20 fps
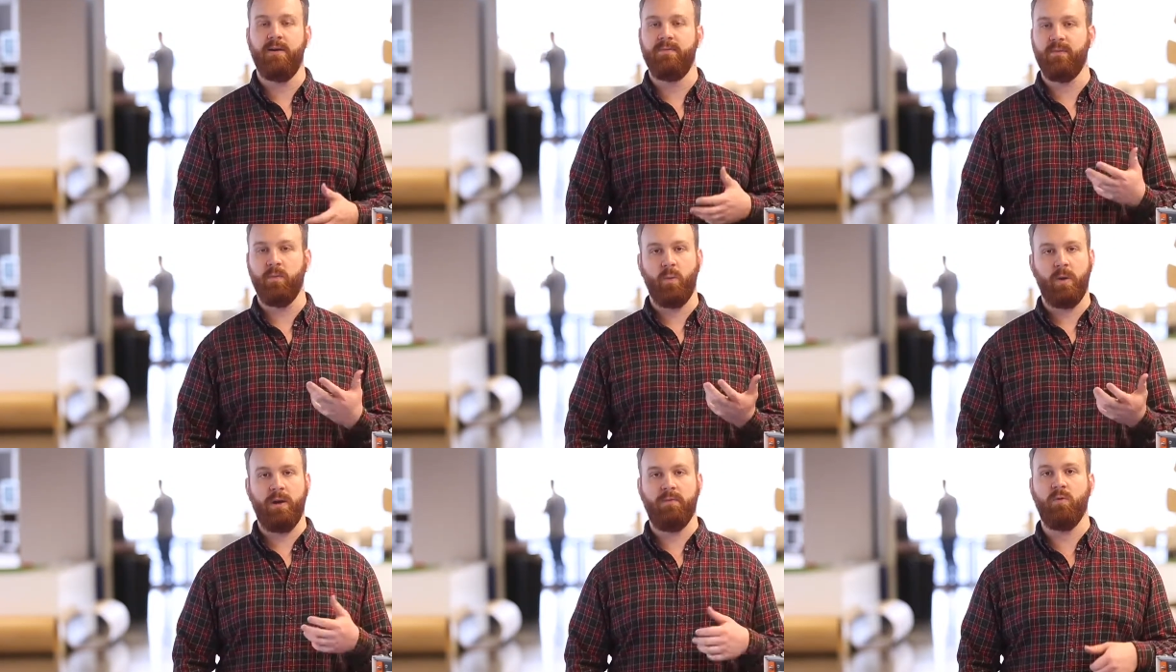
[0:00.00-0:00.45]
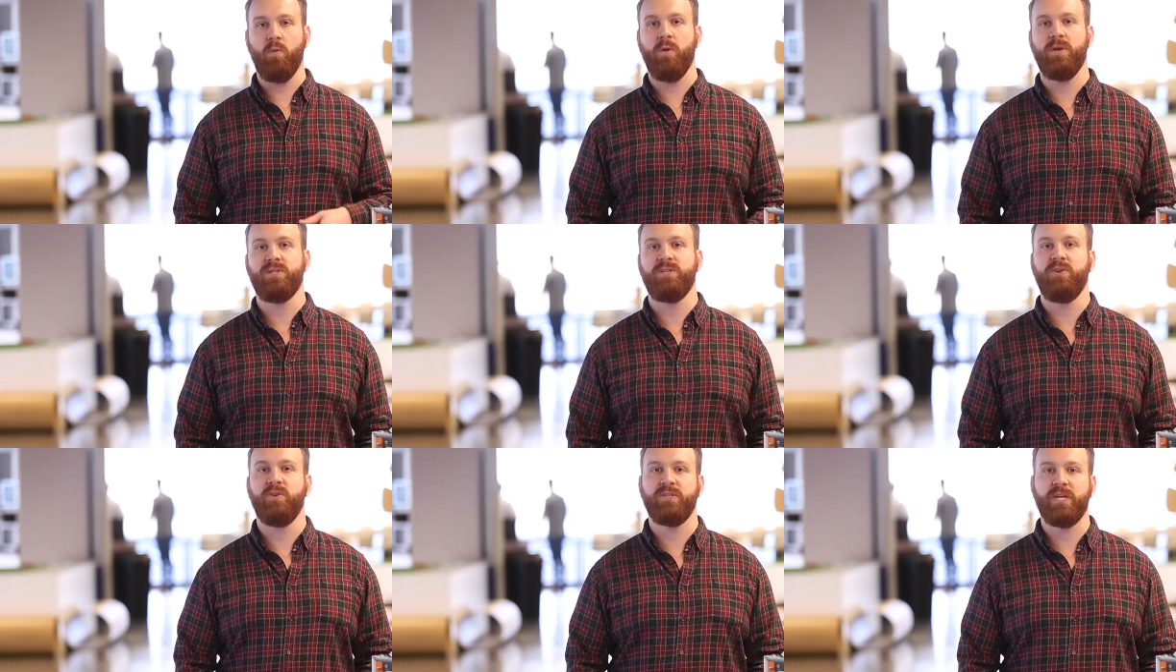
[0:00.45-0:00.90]
For whatever
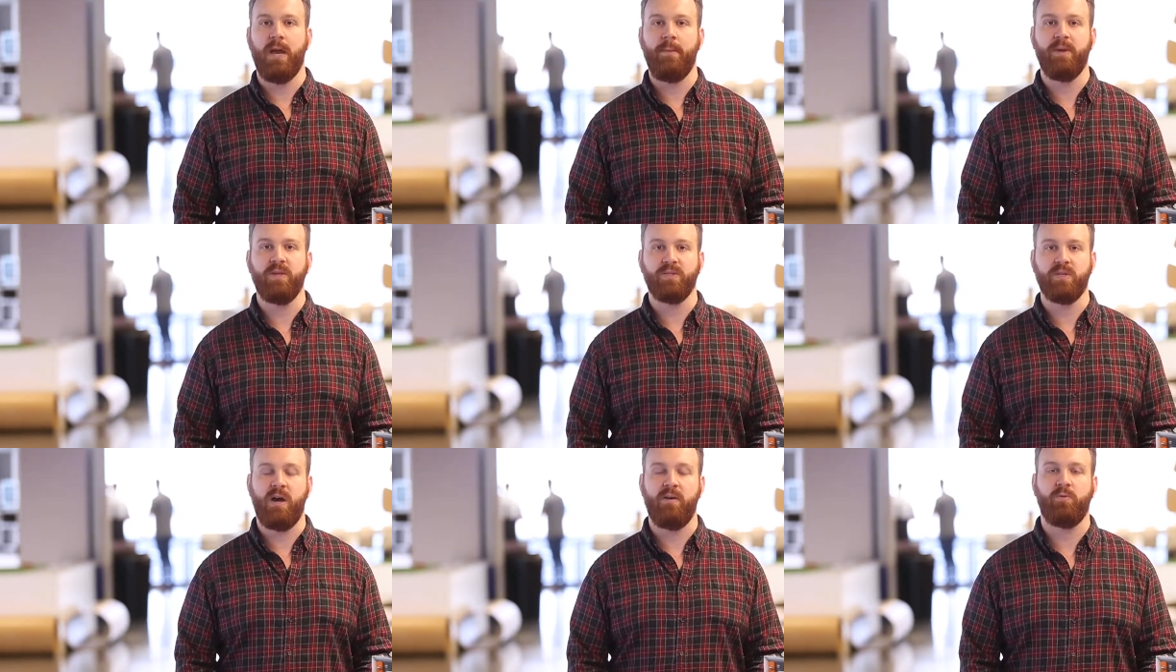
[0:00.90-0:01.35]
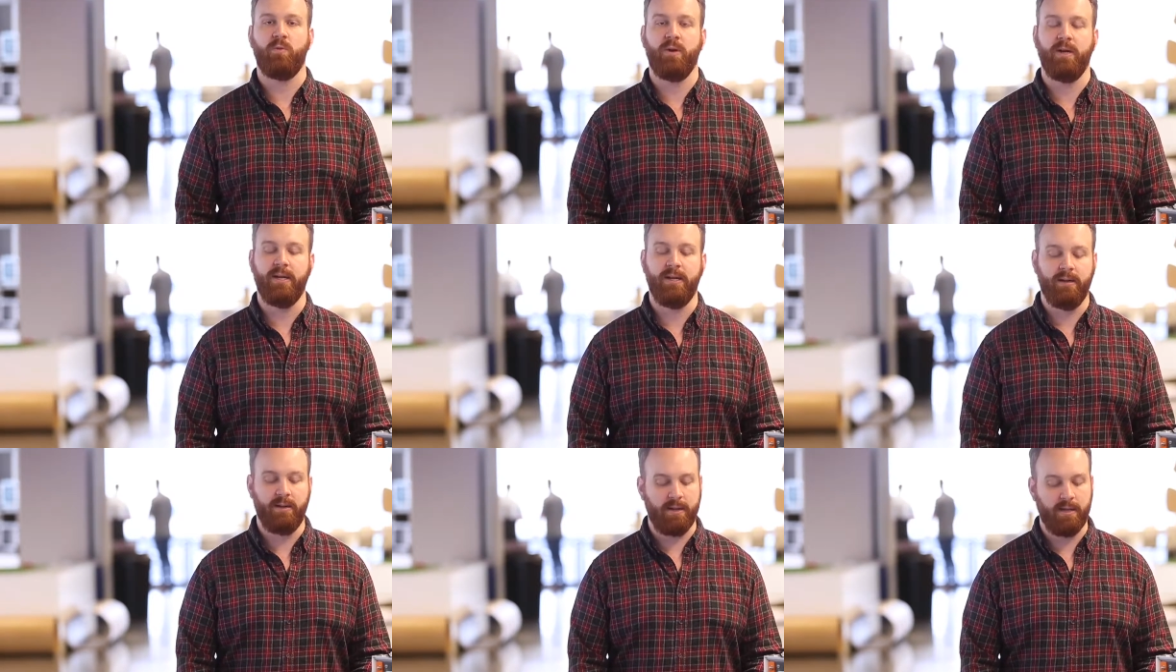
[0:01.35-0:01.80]
reason, your timing software
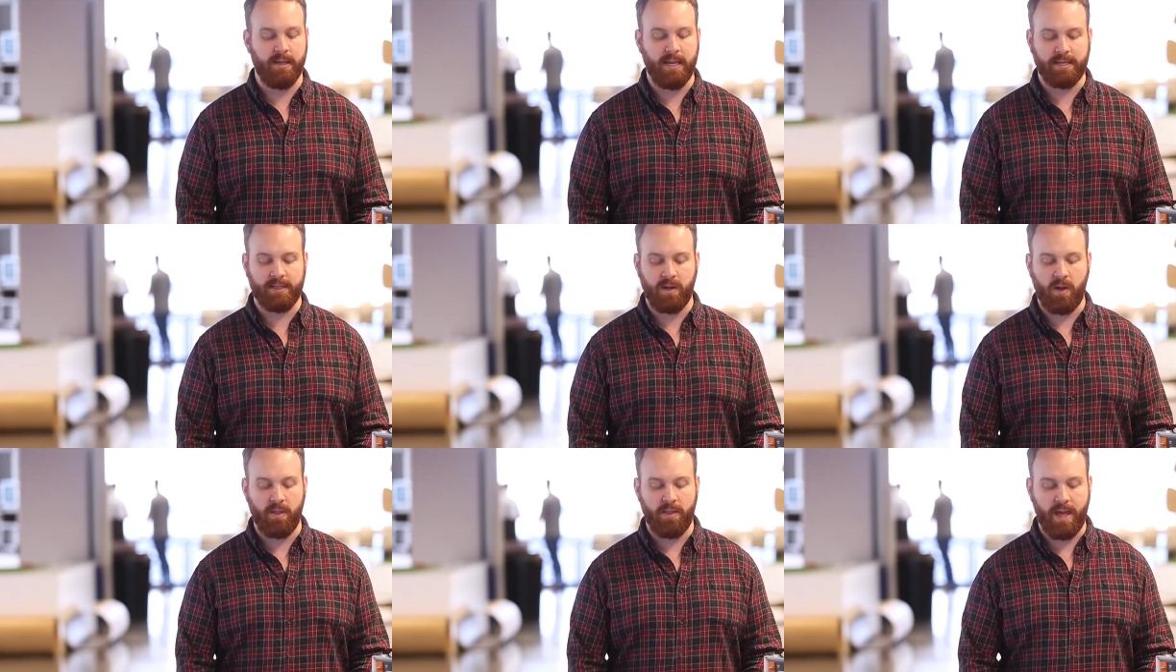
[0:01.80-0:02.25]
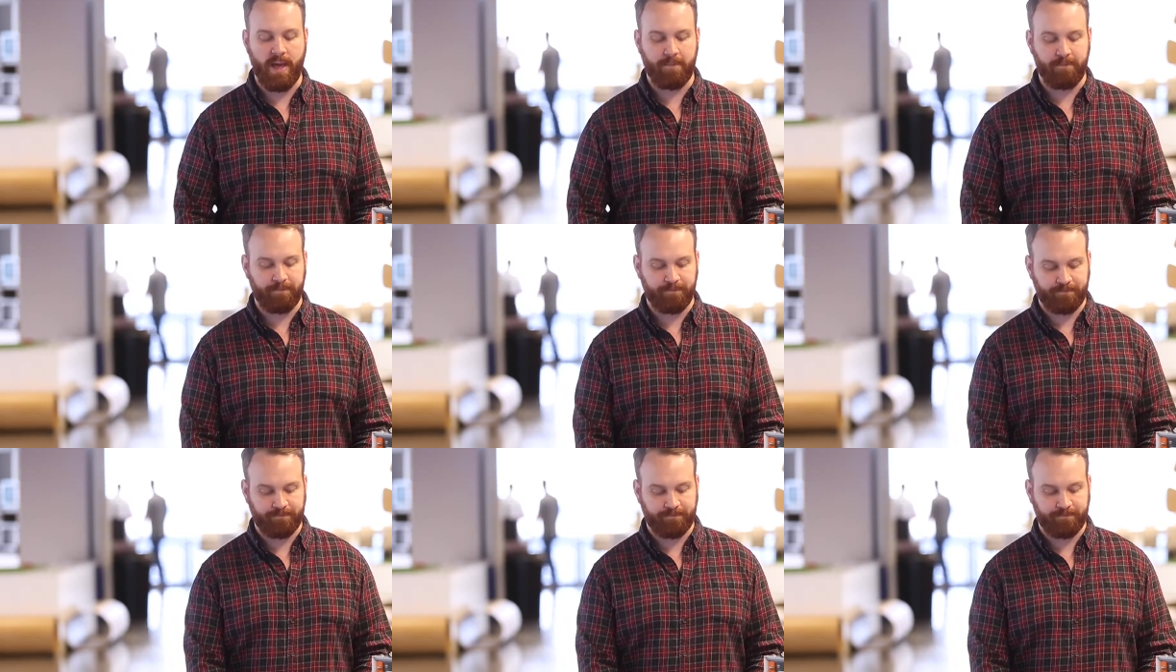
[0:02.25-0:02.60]
didn't collect all that.